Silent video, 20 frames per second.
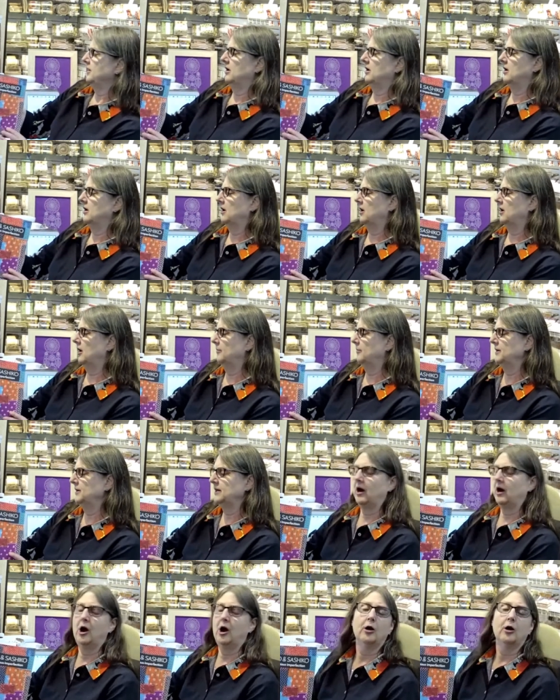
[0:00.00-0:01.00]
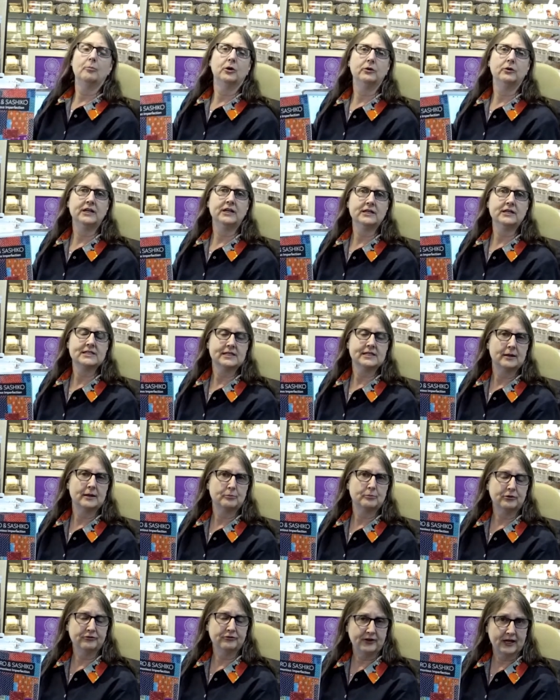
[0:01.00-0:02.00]
Harmonious
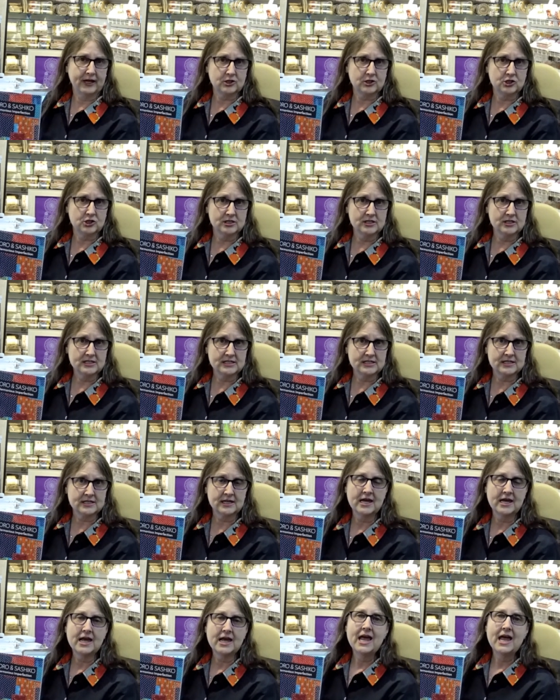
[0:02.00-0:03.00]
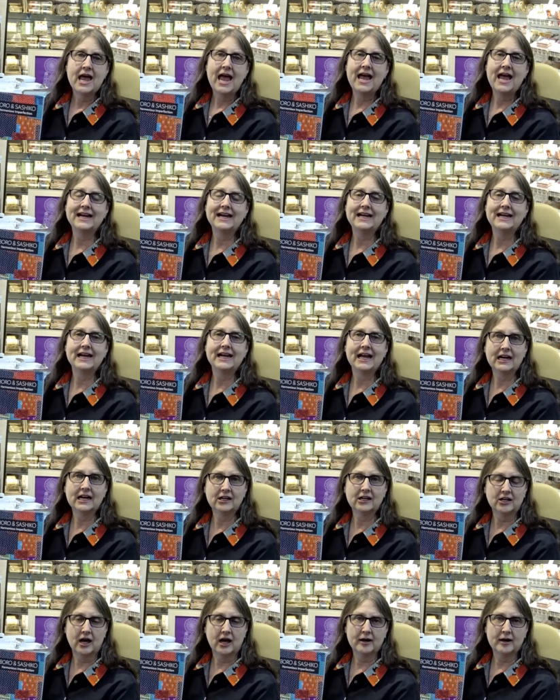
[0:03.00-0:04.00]
Imperfections, and it had a
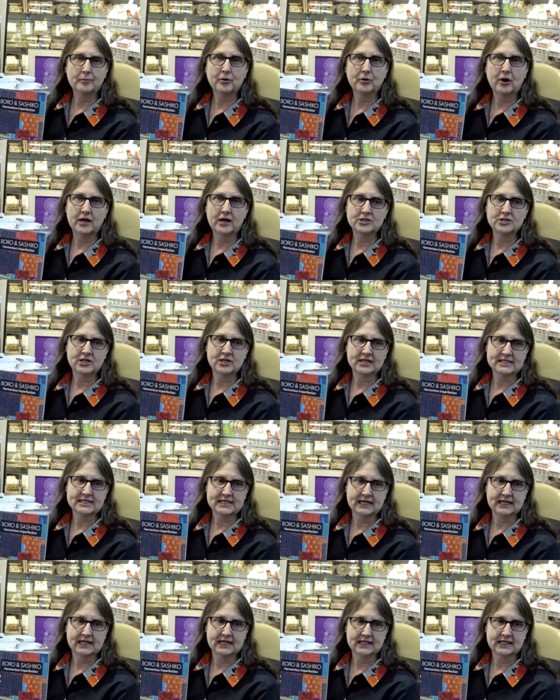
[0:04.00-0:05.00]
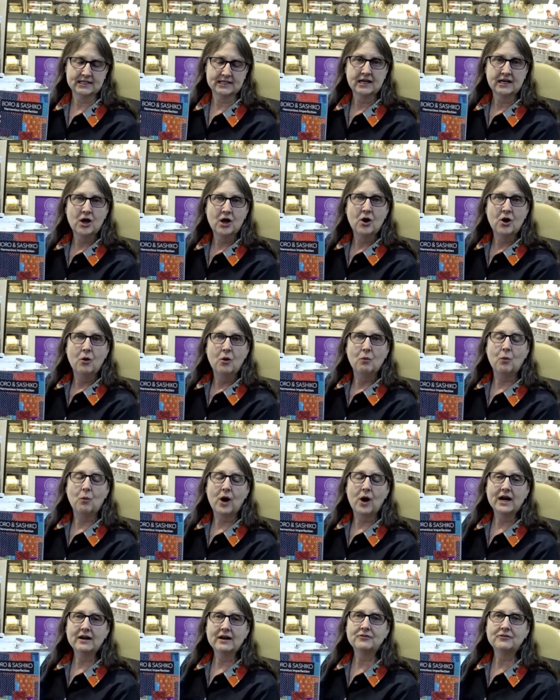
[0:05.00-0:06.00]
lot of projects in it.
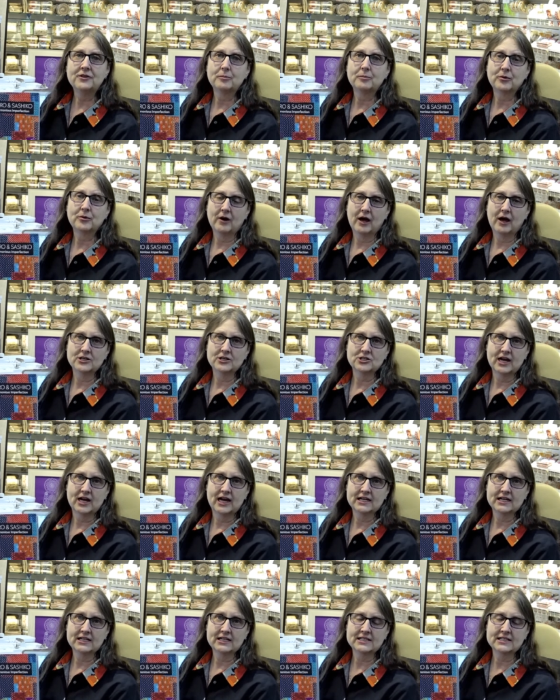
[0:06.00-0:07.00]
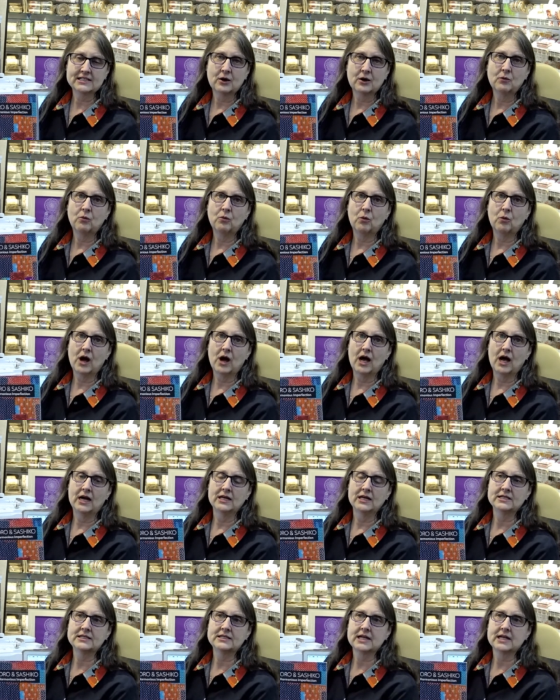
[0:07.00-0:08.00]
One of the projects
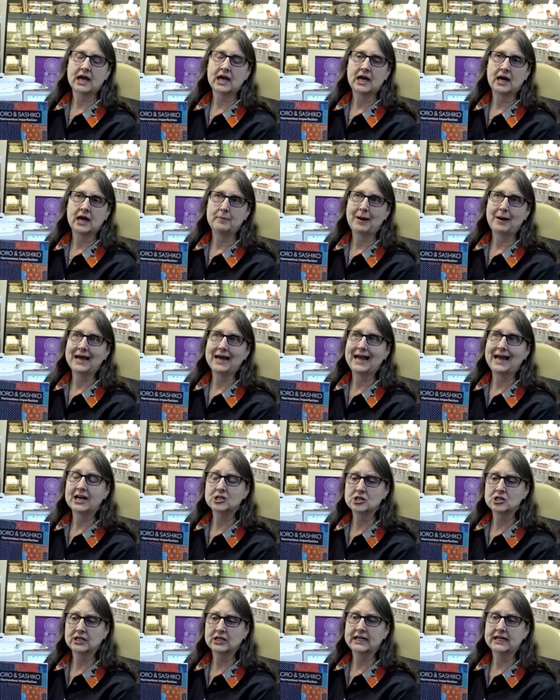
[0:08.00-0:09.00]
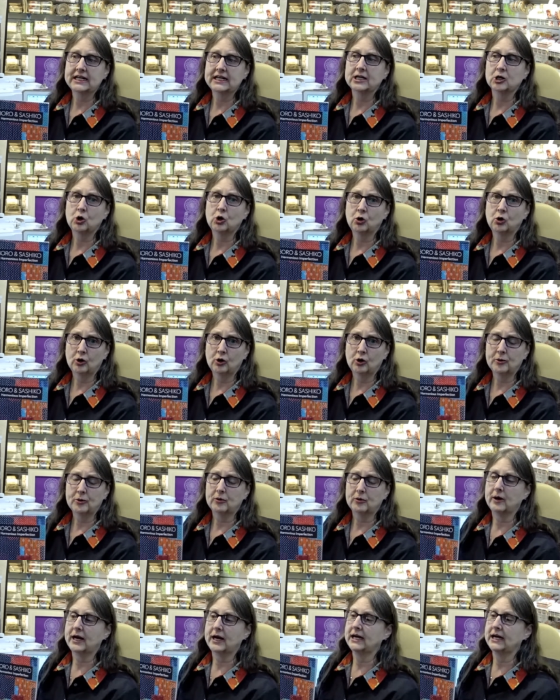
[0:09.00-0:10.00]
was um, I actually
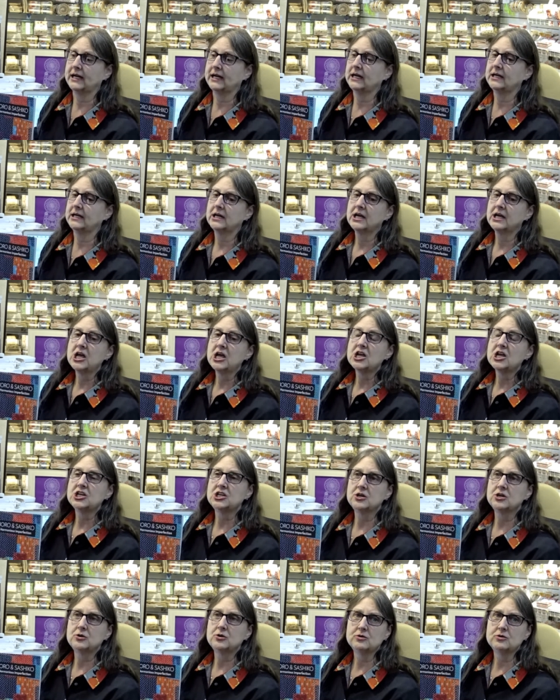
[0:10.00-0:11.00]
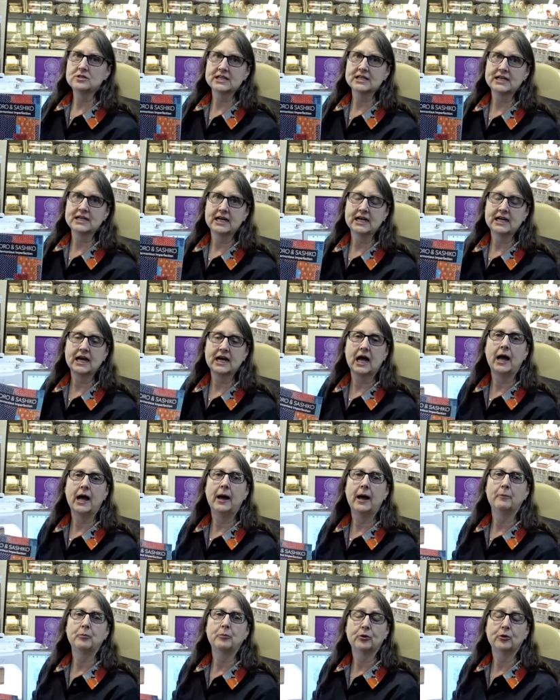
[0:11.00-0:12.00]
incorporated using a
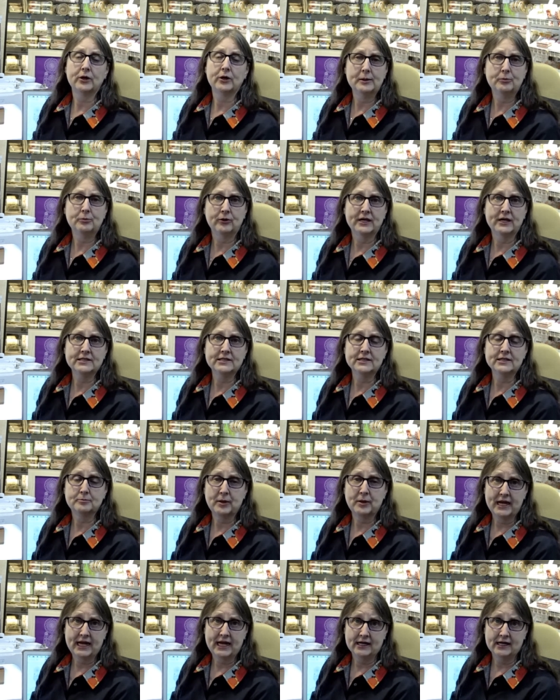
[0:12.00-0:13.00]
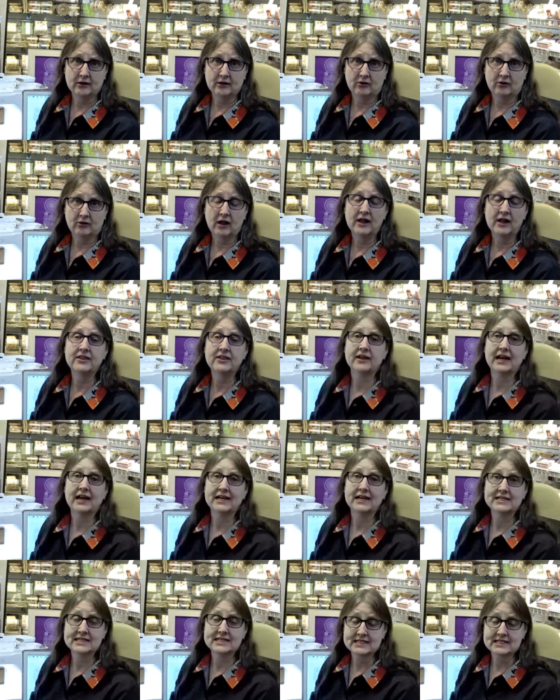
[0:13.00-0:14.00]
pre-printed panel that I
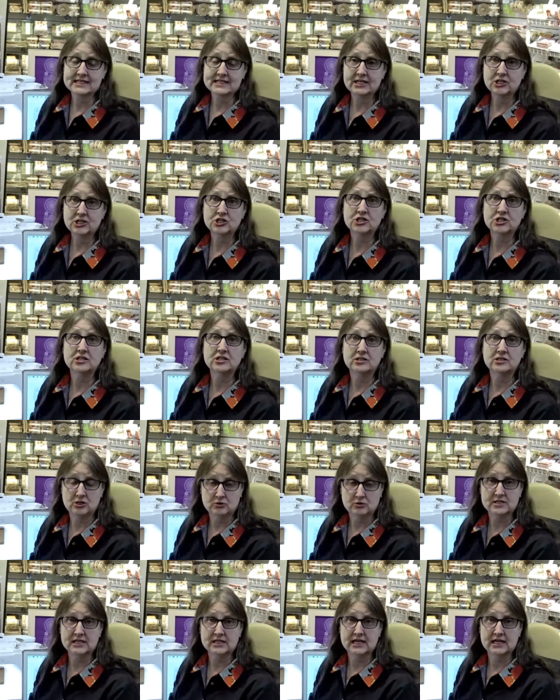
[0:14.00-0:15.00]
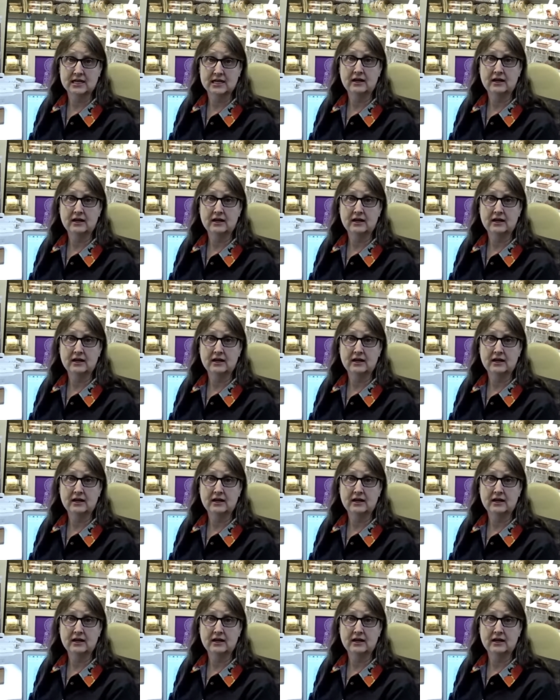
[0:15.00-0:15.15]
stitched using